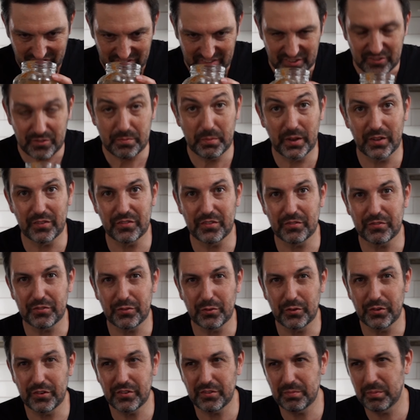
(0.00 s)
Smells of
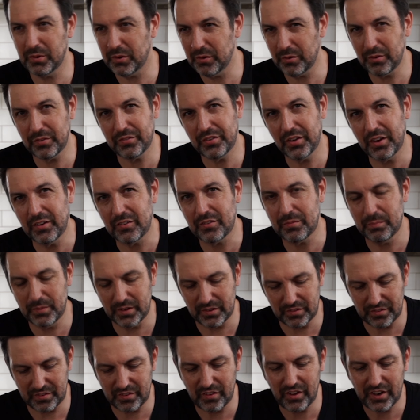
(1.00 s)
sauce, but it also
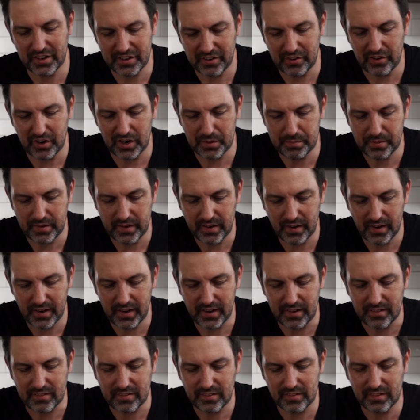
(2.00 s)
smells like an
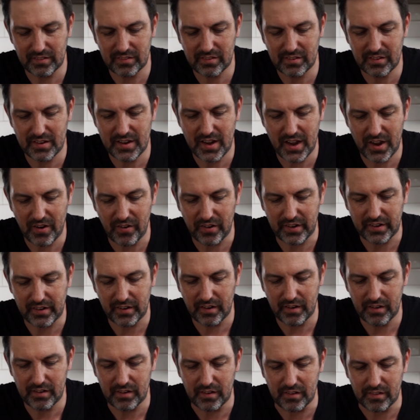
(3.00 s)
IPA, so let's see how it
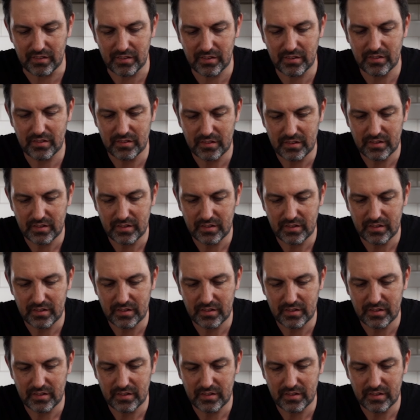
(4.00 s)
goes.